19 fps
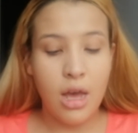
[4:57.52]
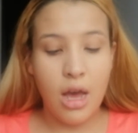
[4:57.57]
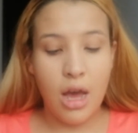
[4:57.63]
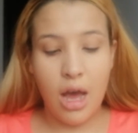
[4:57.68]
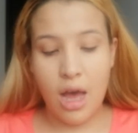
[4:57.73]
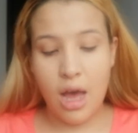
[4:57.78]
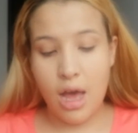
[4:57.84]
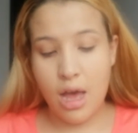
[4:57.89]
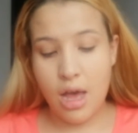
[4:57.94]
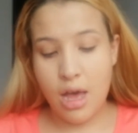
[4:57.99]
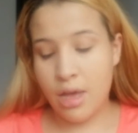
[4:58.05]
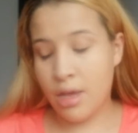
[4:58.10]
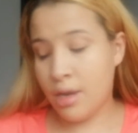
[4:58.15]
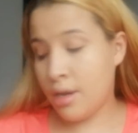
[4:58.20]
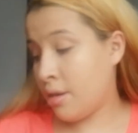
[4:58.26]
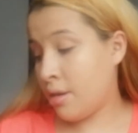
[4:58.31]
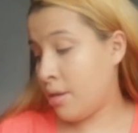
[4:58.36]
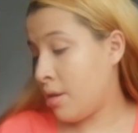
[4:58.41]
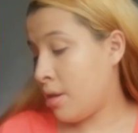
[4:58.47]

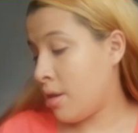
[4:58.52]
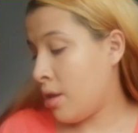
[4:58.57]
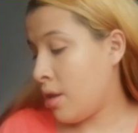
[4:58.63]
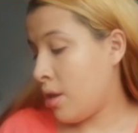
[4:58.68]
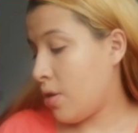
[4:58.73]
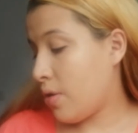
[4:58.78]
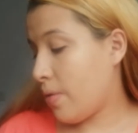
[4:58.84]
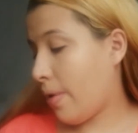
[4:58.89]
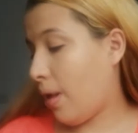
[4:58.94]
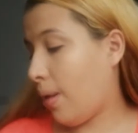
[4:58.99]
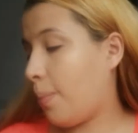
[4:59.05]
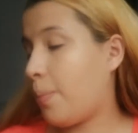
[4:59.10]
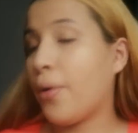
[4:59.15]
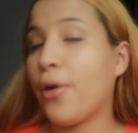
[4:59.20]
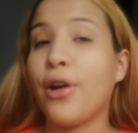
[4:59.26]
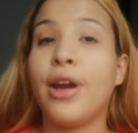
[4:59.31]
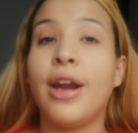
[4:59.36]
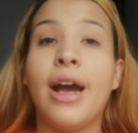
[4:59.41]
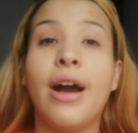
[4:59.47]
And Well,
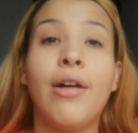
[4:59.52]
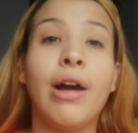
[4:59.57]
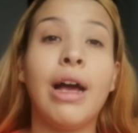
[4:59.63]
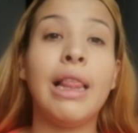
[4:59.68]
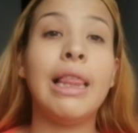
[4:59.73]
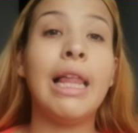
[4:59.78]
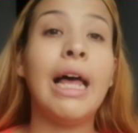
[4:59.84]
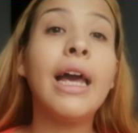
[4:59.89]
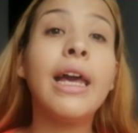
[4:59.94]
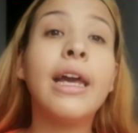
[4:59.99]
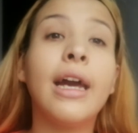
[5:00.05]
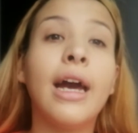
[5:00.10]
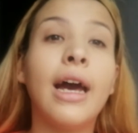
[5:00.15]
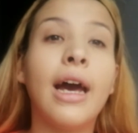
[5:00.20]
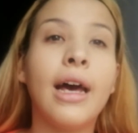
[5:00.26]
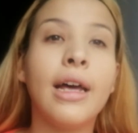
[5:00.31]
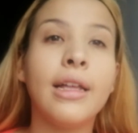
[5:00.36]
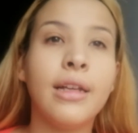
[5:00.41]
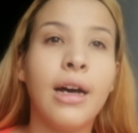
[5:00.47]
for now I like
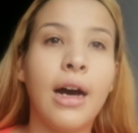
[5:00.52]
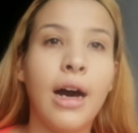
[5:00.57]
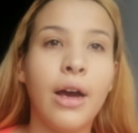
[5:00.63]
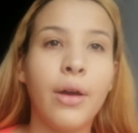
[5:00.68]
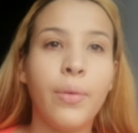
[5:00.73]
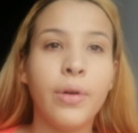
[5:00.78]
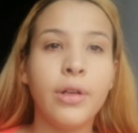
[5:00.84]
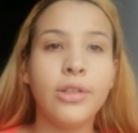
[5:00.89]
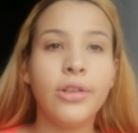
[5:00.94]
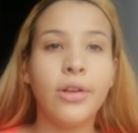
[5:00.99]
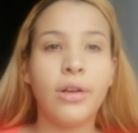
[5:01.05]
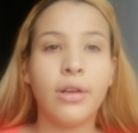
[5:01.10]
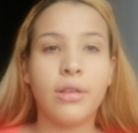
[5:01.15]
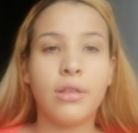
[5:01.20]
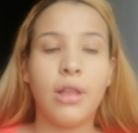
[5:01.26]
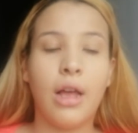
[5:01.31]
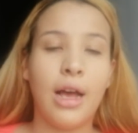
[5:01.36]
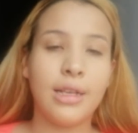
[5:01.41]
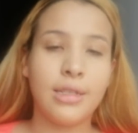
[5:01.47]
it. I will,
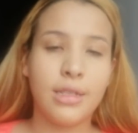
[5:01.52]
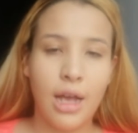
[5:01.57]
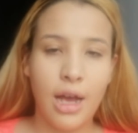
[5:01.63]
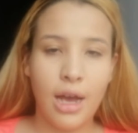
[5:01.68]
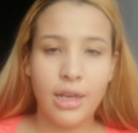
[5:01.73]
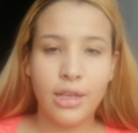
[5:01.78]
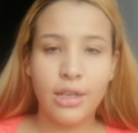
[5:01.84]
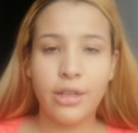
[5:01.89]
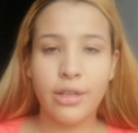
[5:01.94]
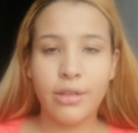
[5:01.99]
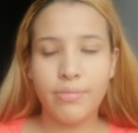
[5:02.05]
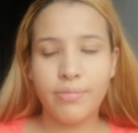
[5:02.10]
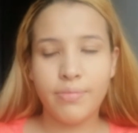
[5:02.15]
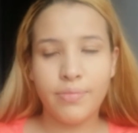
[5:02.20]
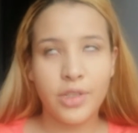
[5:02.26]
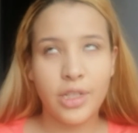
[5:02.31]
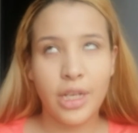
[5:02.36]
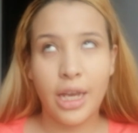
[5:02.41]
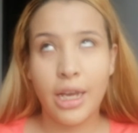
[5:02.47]
as I
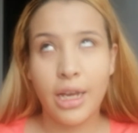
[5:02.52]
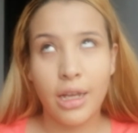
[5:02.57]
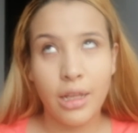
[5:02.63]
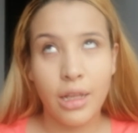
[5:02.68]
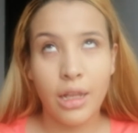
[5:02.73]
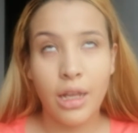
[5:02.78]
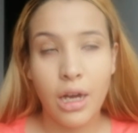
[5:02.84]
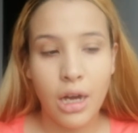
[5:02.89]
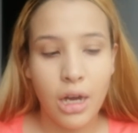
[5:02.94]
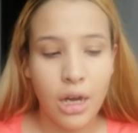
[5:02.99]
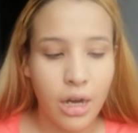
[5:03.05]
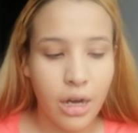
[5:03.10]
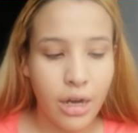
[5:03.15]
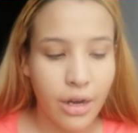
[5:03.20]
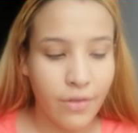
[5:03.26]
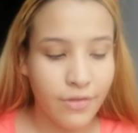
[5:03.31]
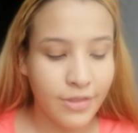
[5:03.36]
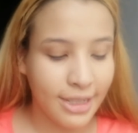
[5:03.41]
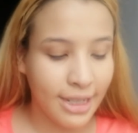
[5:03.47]
take a
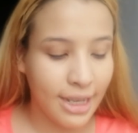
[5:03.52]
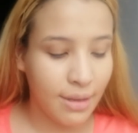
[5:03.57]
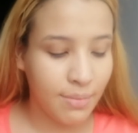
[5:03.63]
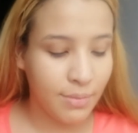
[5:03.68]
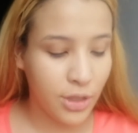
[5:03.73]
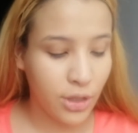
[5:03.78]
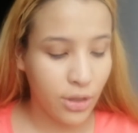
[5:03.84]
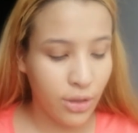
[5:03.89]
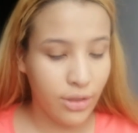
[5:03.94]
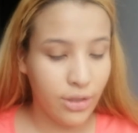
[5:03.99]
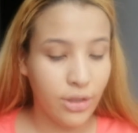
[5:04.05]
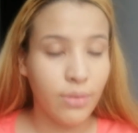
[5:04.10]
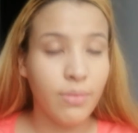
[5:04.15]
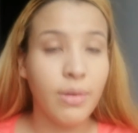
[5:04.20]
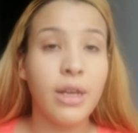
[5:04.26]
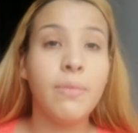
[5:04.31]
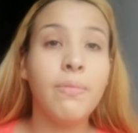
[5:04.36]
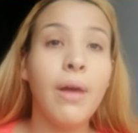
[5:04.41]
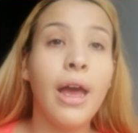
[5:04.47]
lot of time to do
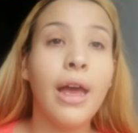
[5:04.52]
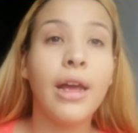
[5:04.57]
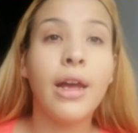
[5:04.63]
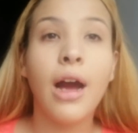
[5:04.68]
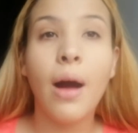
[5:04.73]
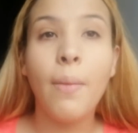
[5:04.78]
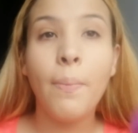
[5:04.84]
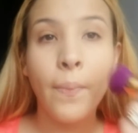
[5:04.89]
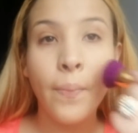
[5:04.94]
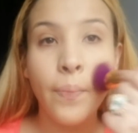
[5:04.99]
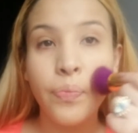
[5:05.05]
my makeup,